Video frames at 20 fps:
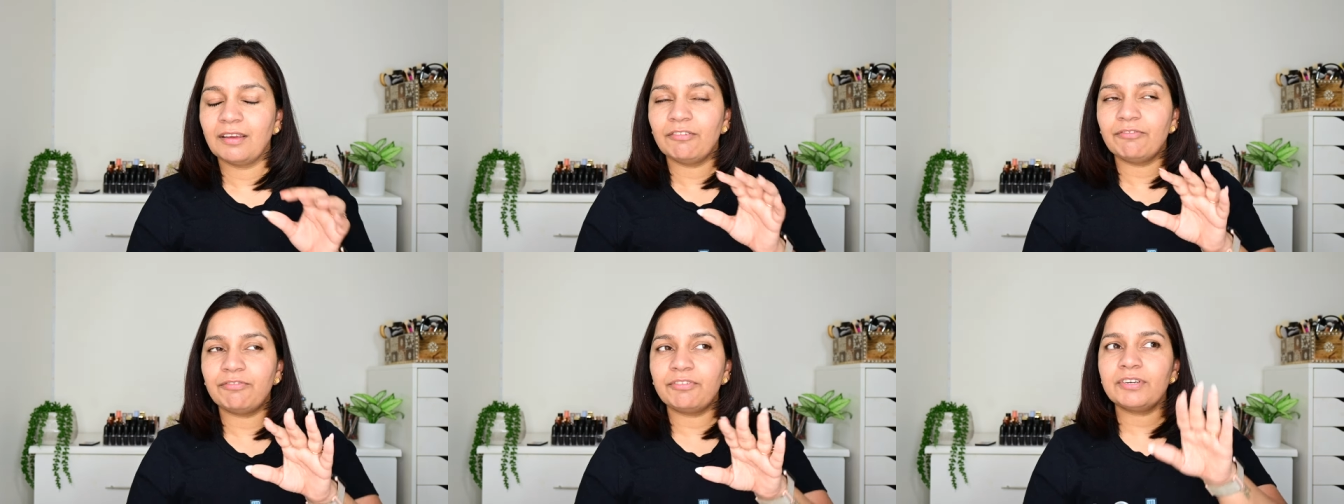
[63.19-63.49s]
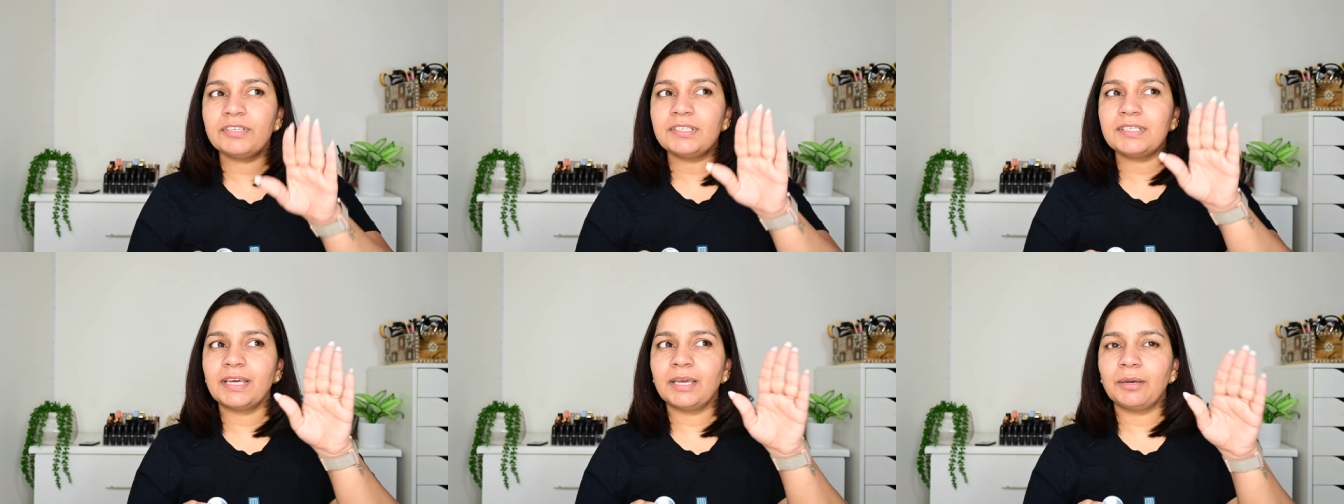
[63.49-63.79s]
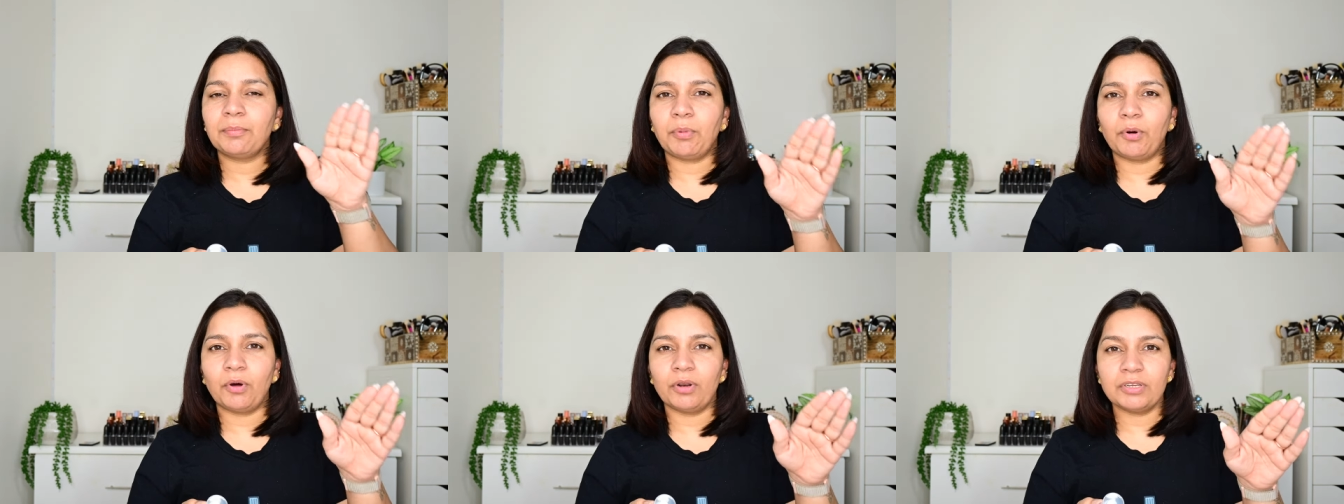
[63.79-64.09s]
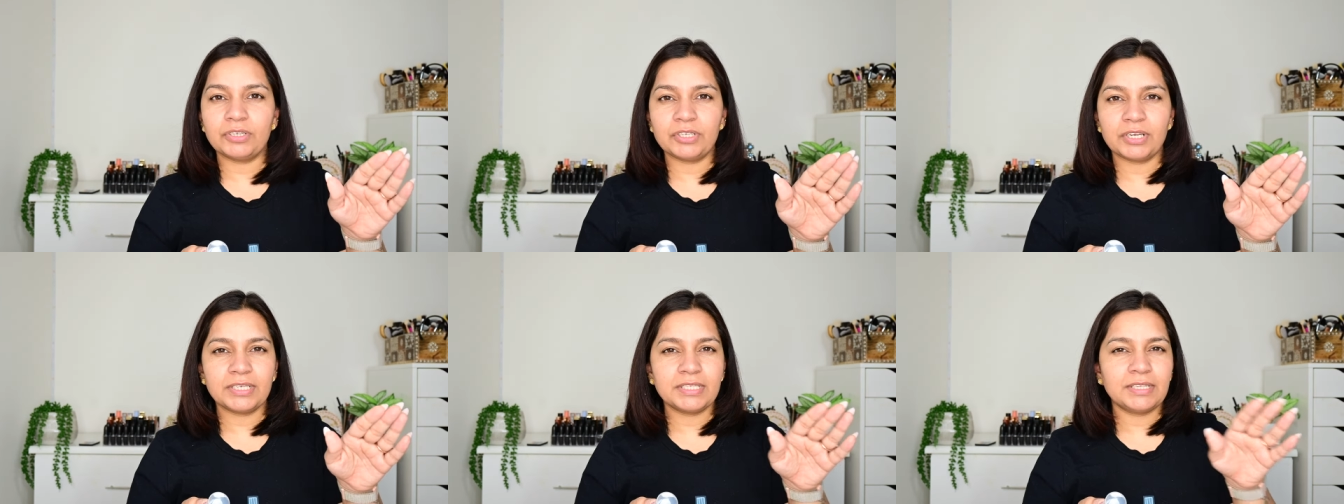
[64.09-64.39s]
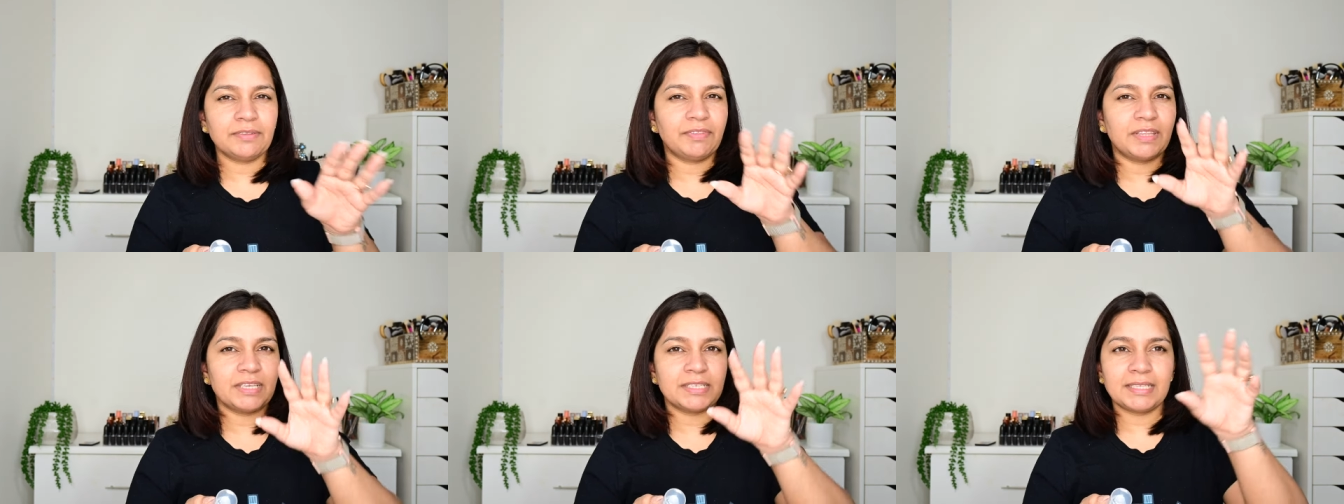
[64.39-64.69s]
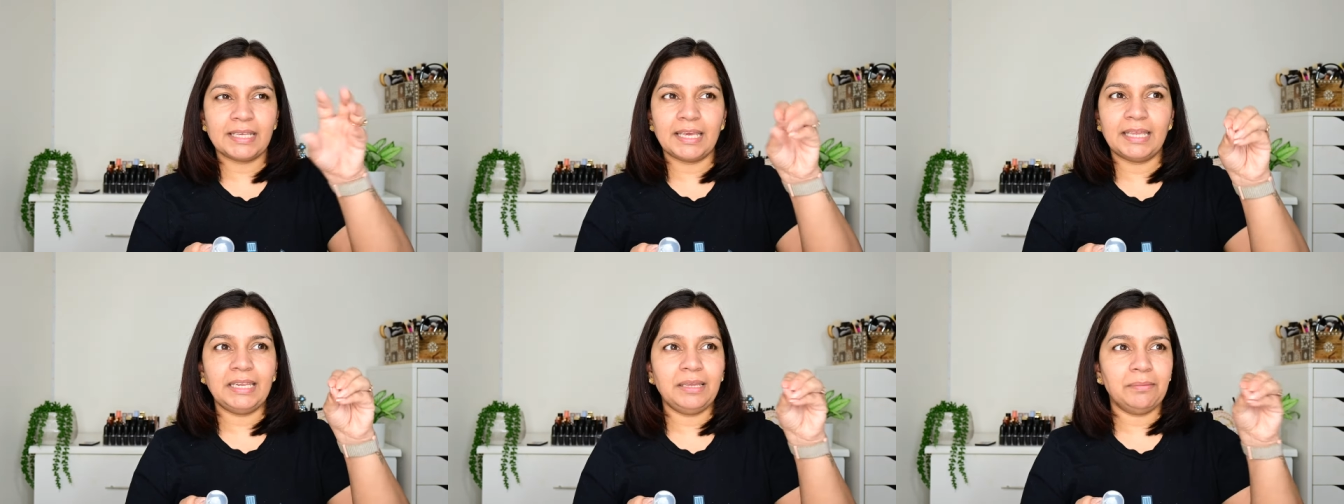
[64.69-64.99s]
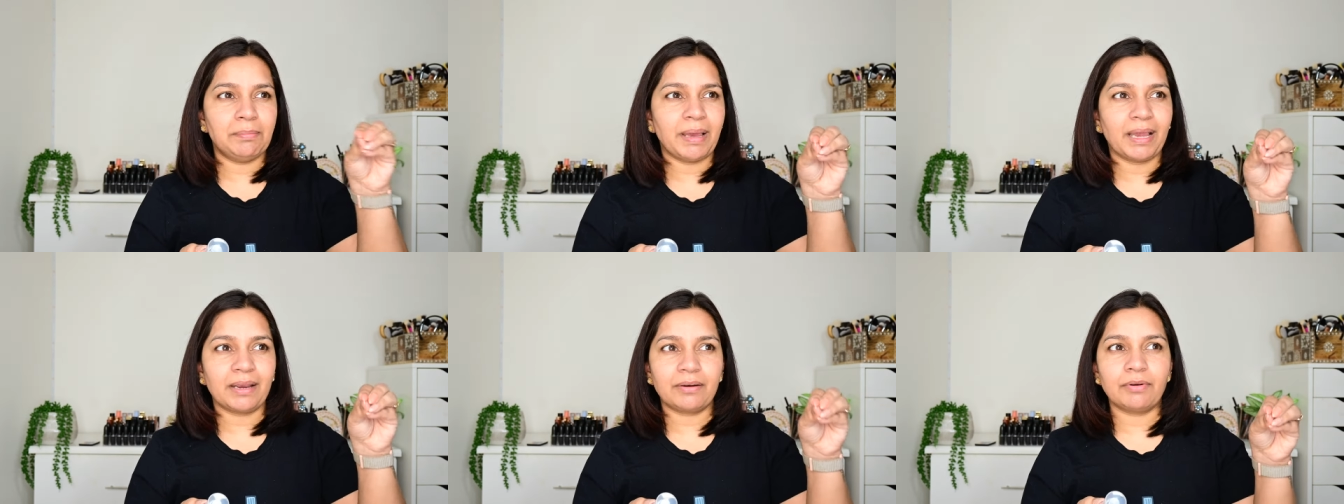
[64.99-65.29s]
First, I apologize if there's any
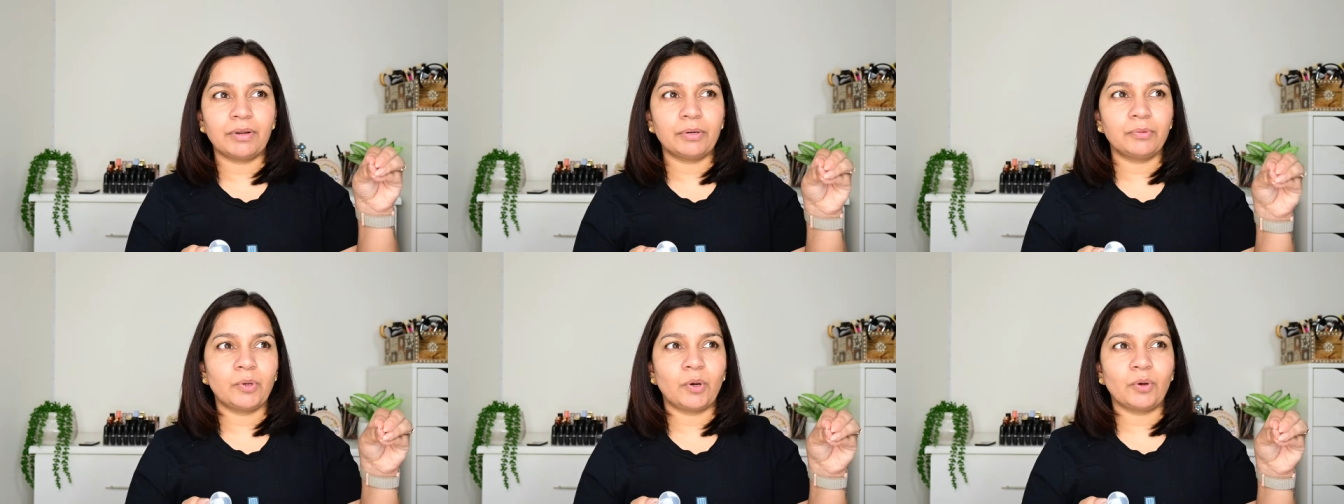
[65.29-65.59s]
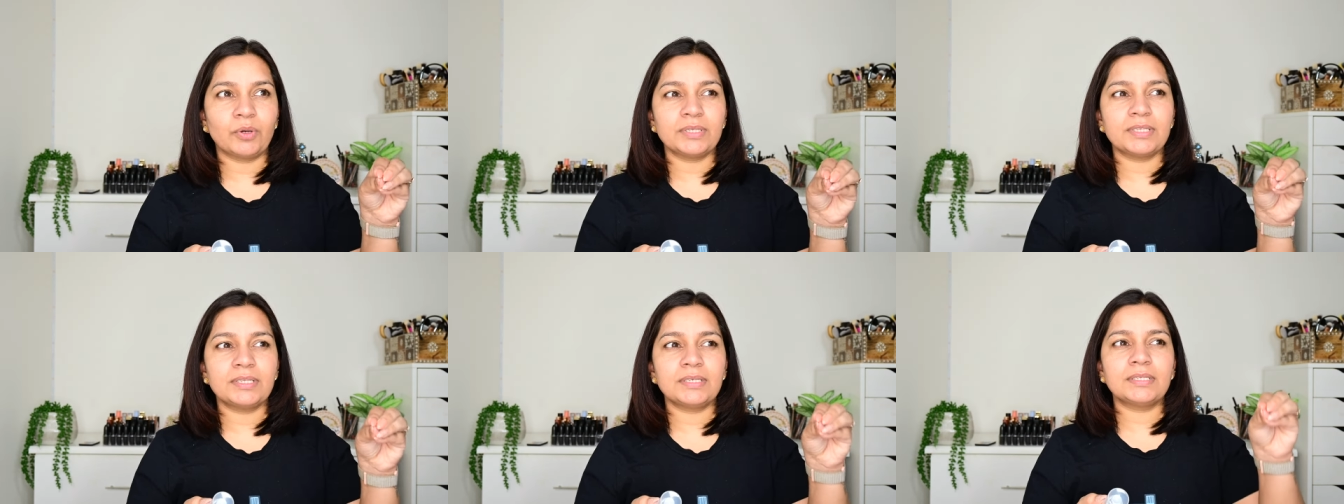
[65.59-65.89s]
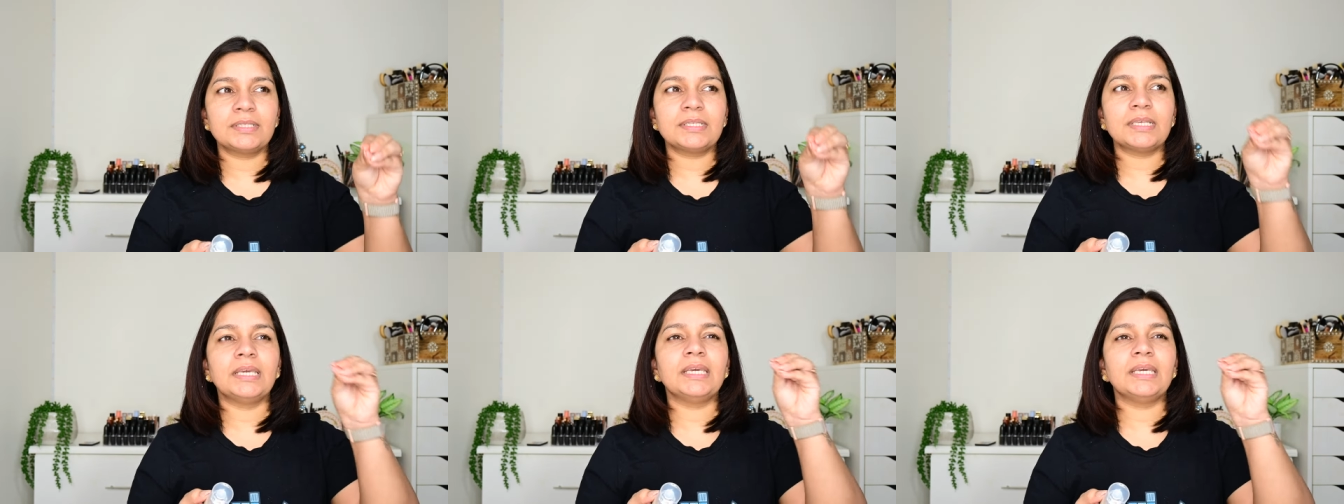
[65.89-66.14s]
background noises.